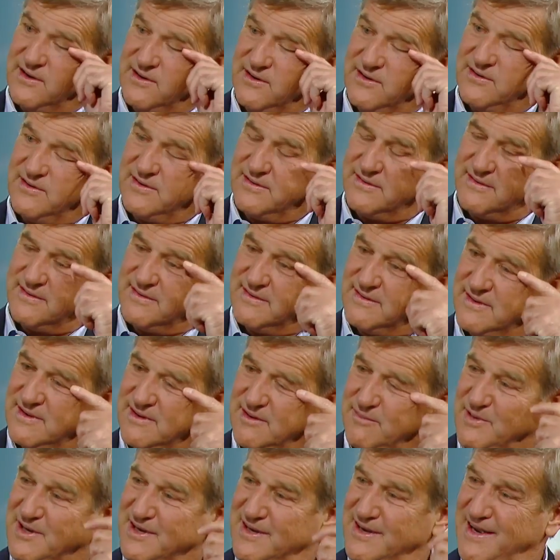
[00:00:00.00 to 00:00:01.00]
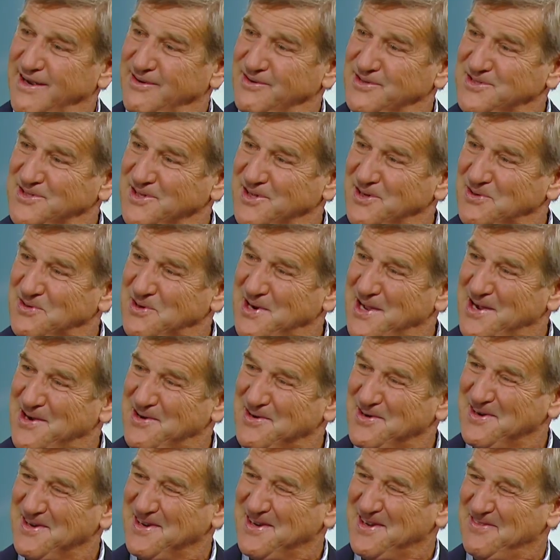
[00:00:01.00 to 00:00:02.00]
to know that the big guy was still
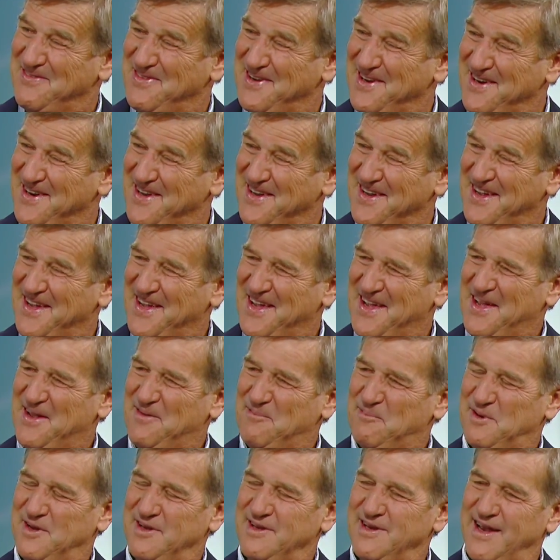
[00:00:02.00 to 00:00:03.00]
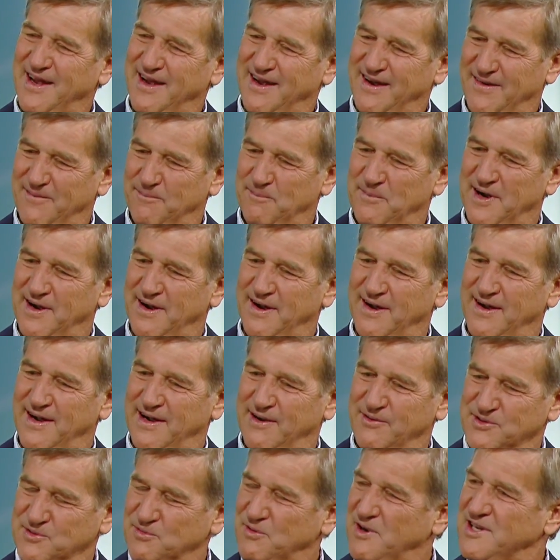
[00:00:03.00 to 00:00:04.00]
around. I mean, but yeah, my,
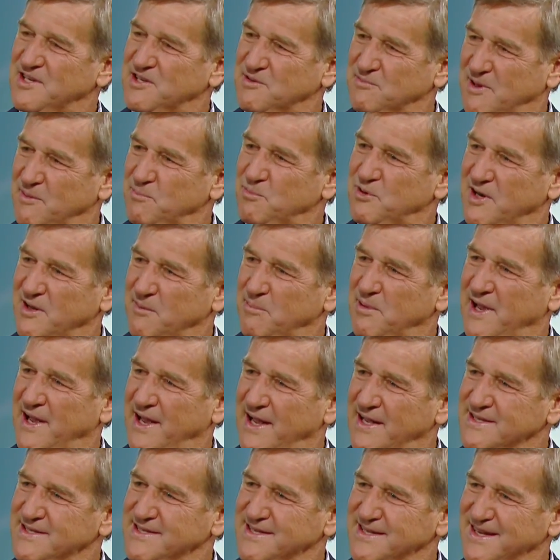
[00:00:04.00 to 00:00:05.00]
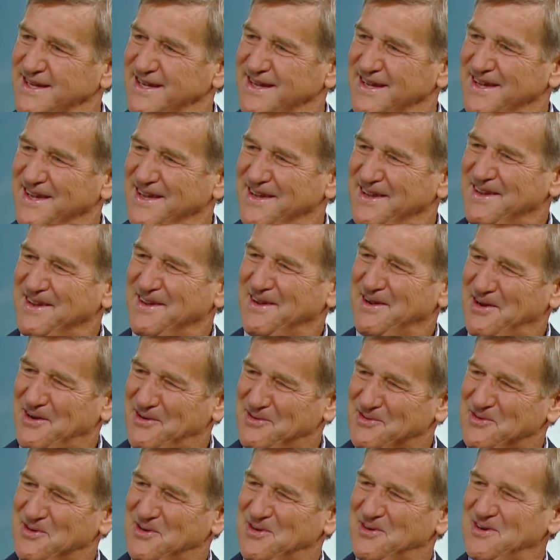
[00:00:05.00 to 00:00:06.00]
I was watching my pretty pass and
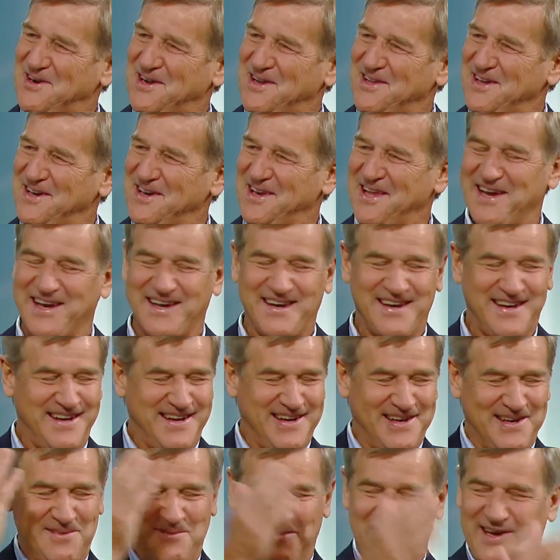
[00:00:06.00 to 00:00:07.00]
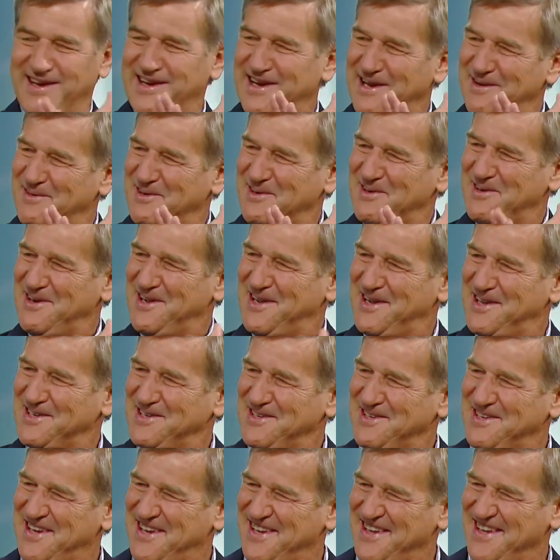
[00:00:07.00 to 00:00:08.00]
I was going around the net, and he come, came
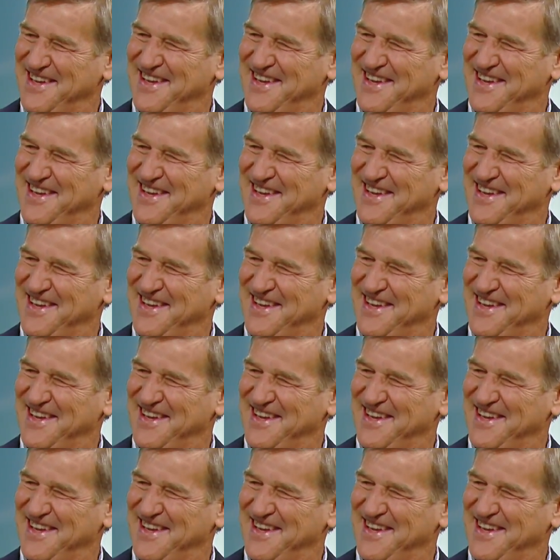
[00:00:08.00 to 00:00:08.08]
across.